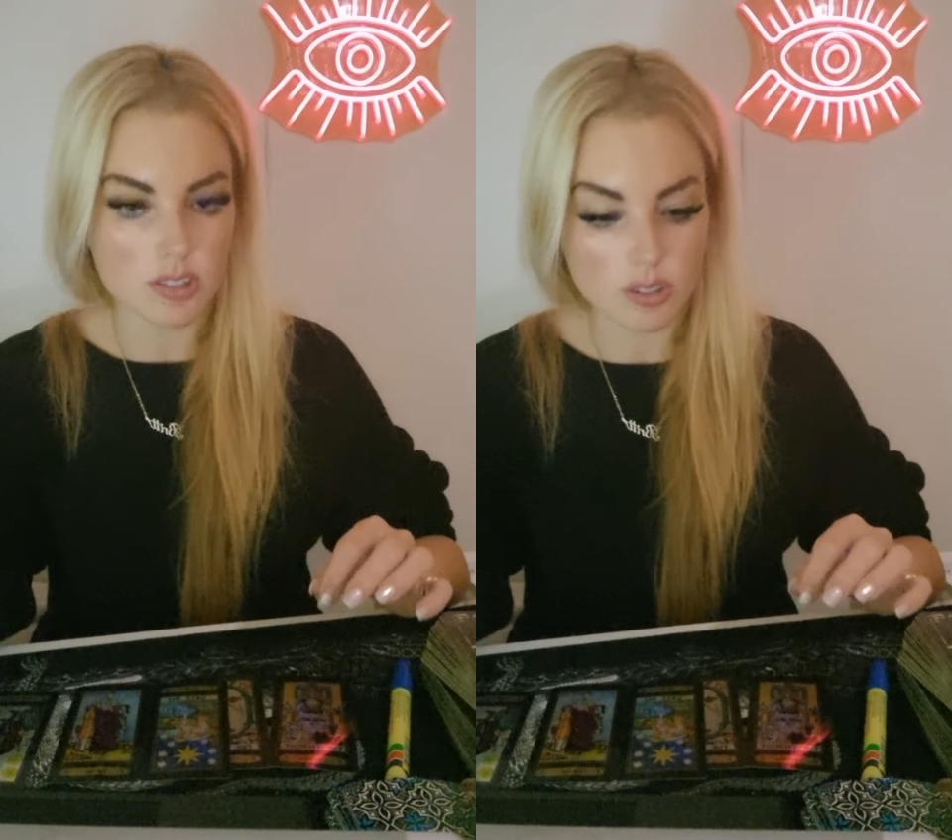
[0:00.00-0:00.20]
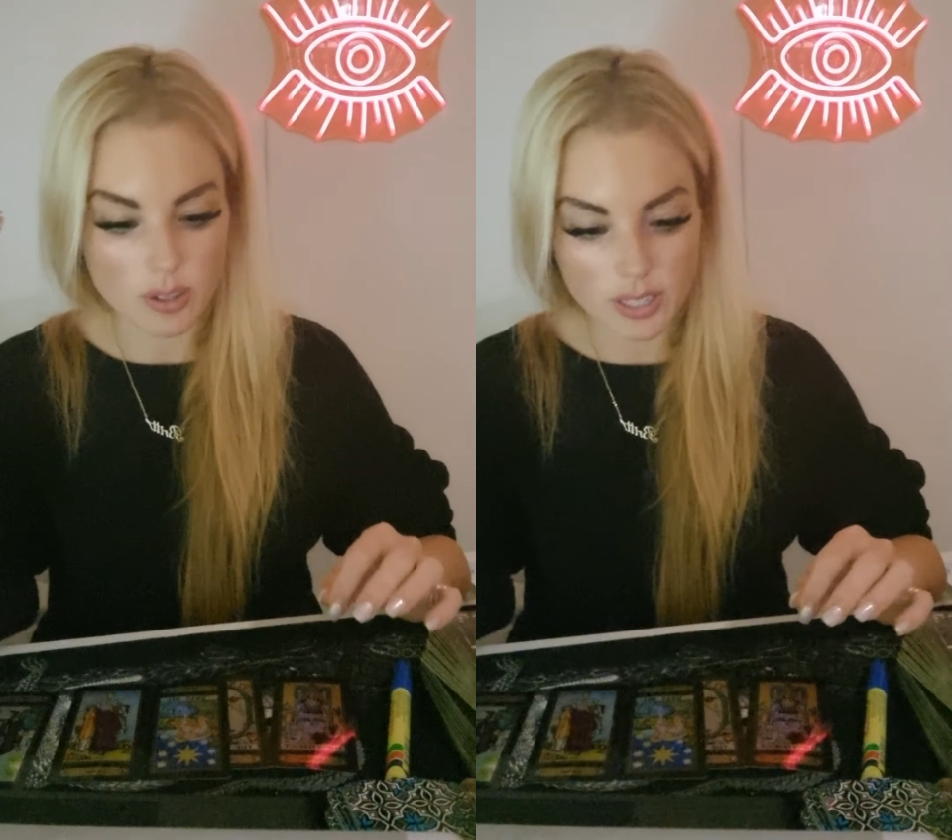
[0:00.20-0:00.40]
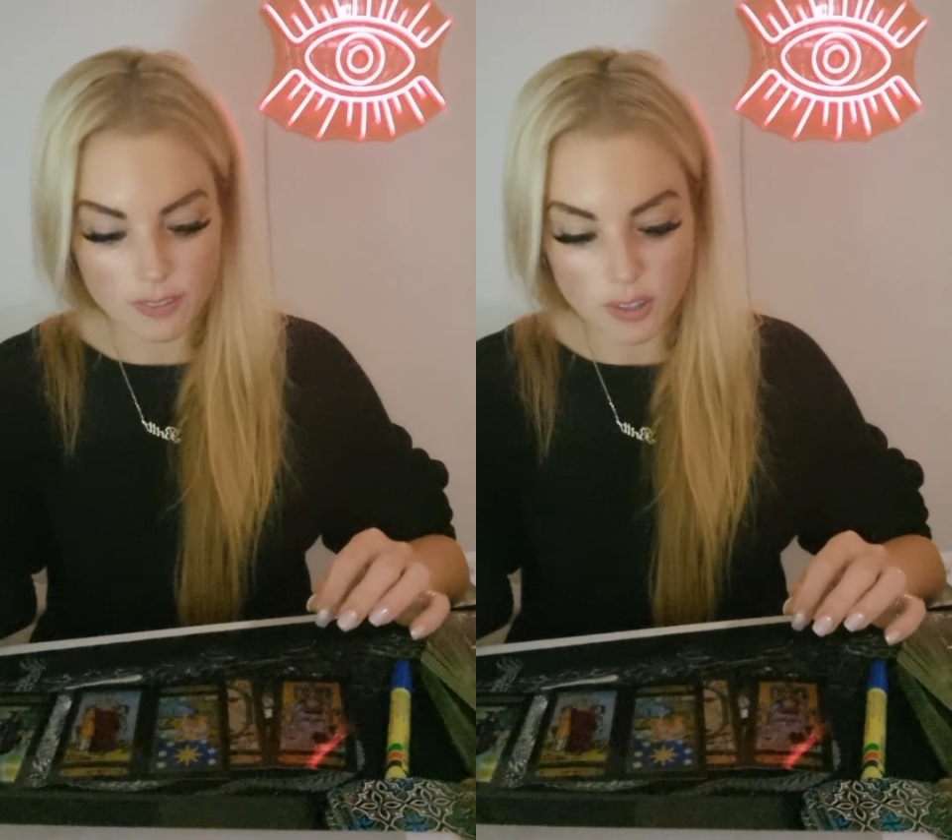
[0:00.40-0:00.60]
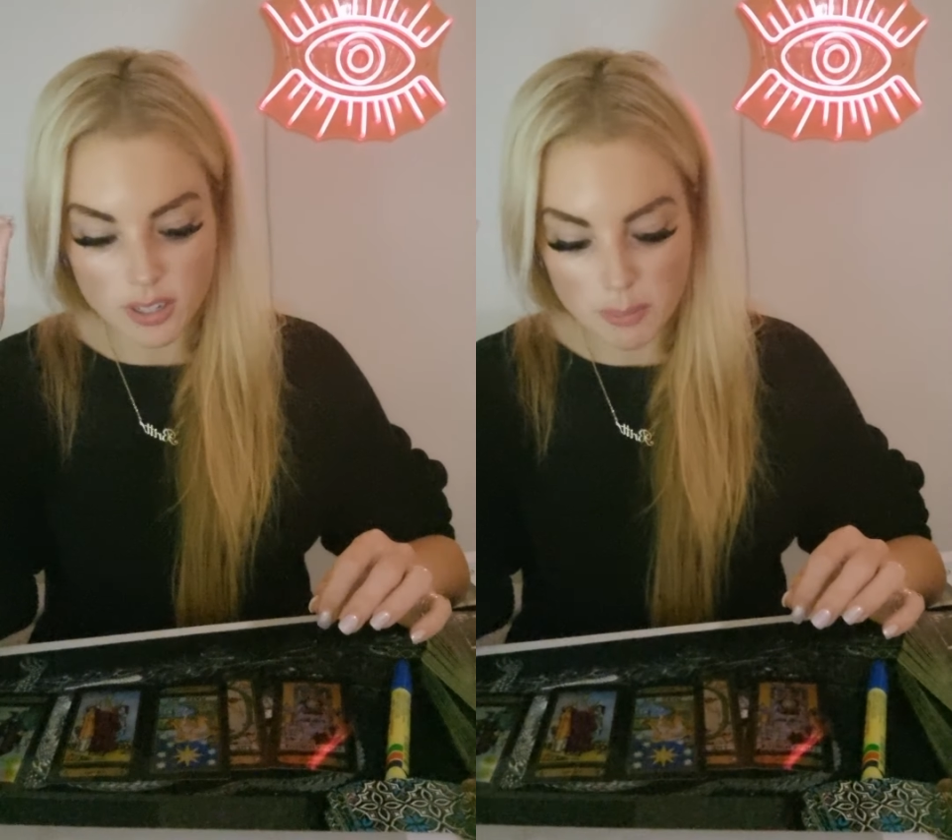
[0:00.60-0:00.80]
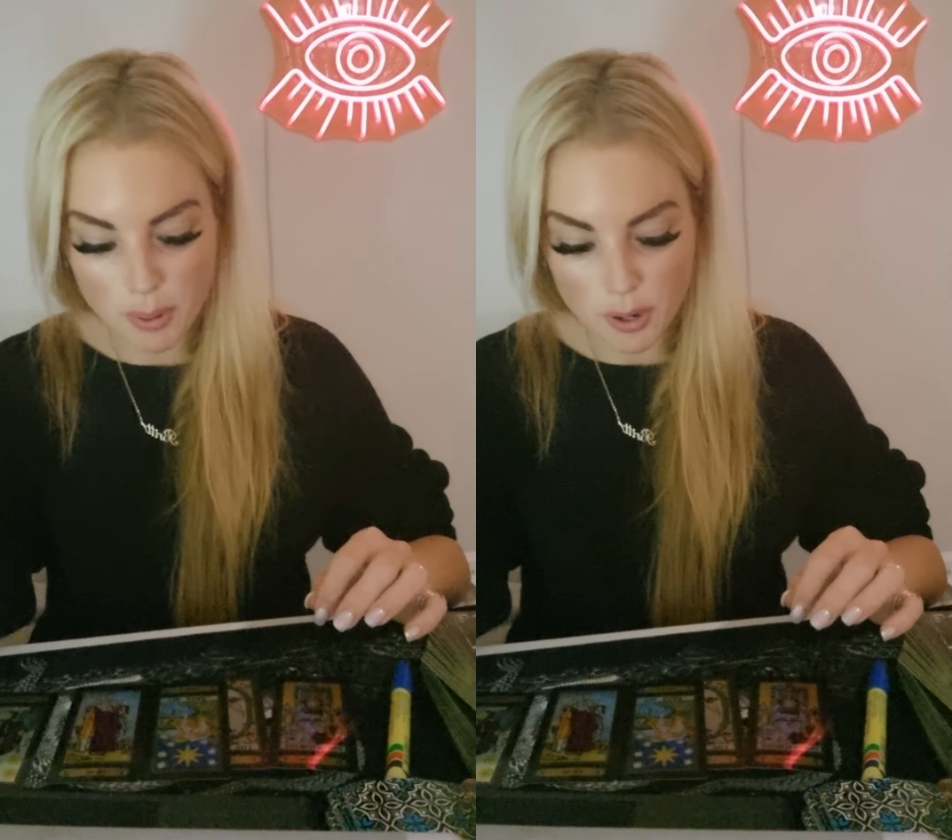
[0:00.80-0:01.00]
So if you
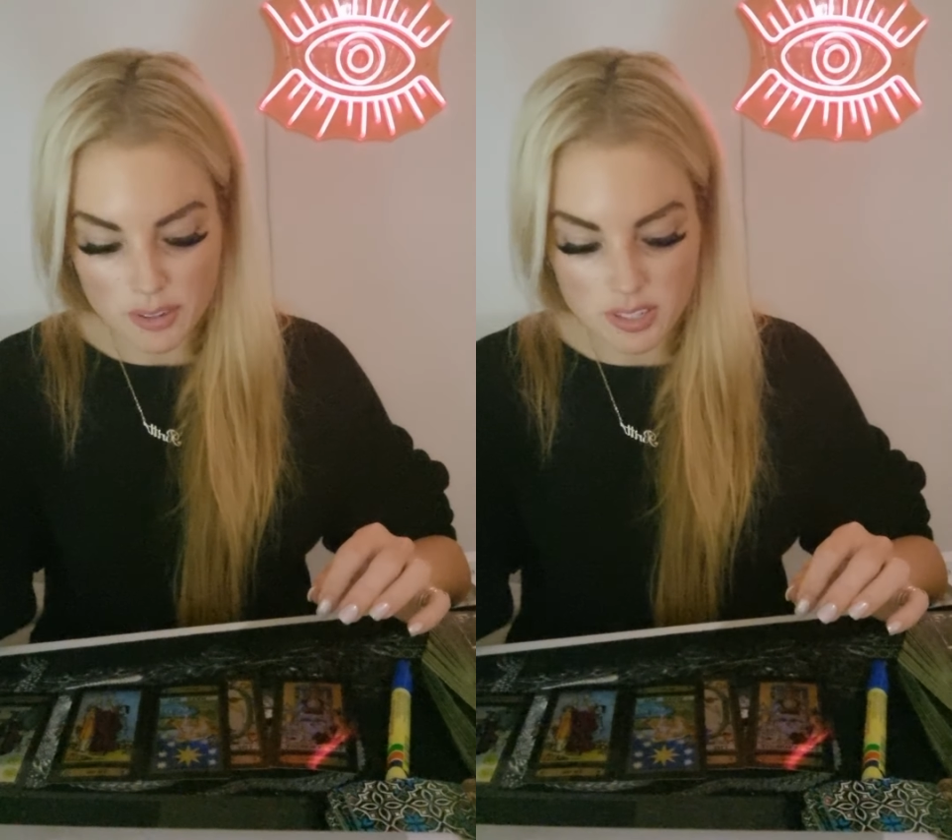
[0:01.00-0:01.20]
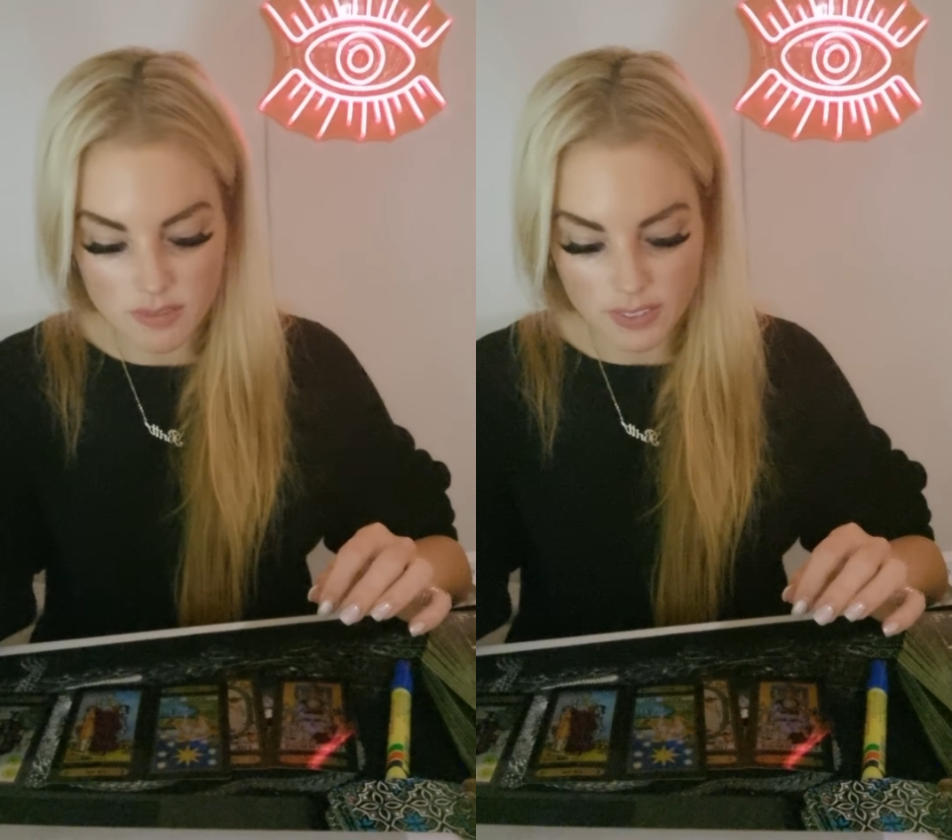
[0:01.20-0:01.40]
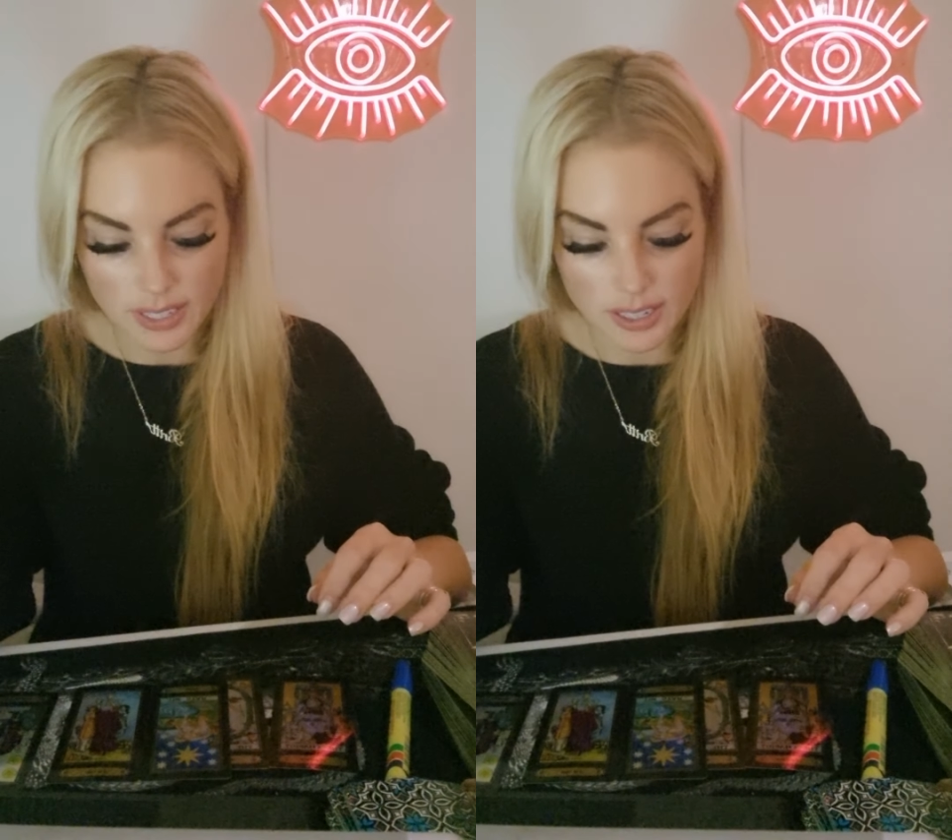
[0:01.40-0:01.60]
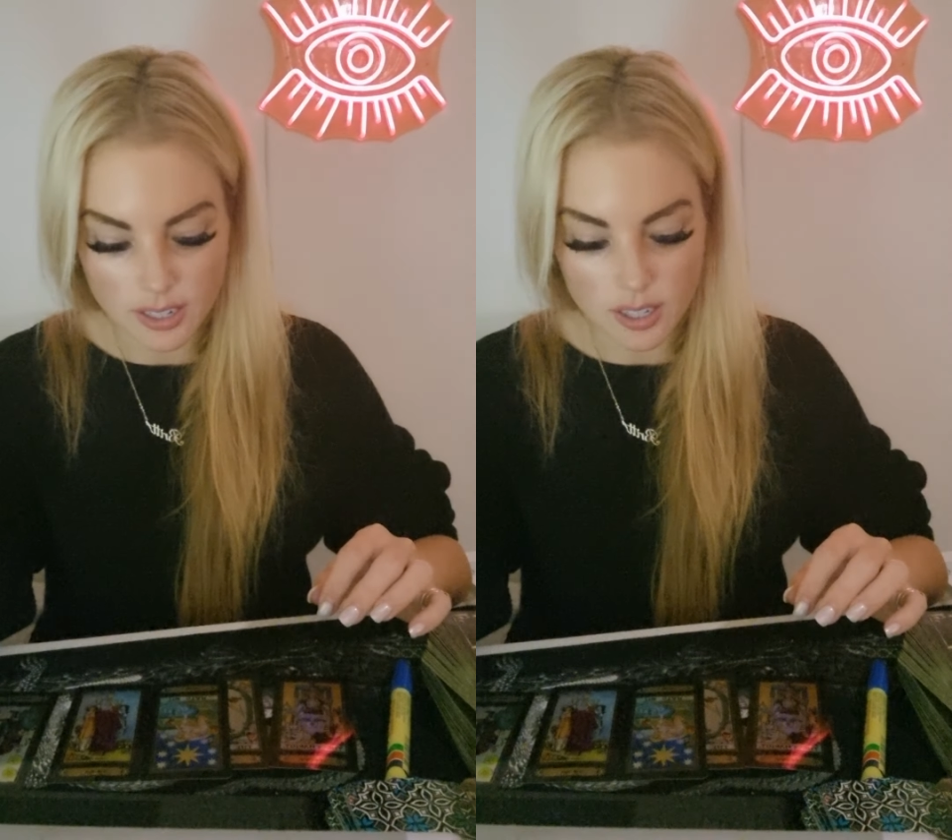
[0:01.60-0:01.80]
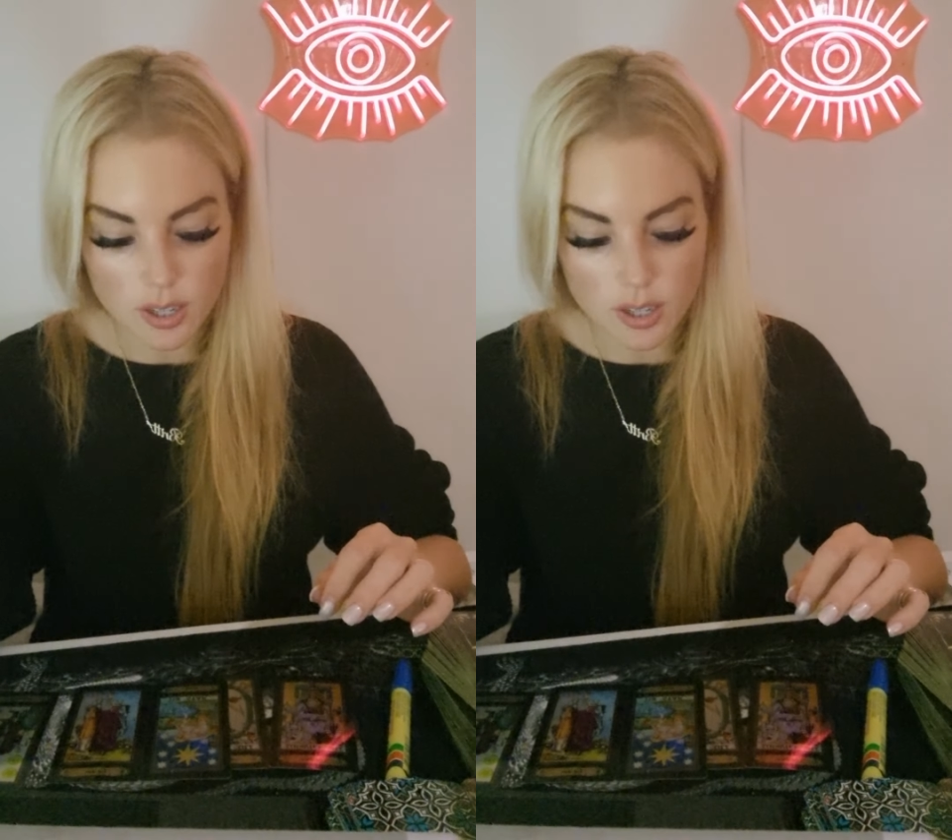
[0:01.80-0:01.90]
can persevere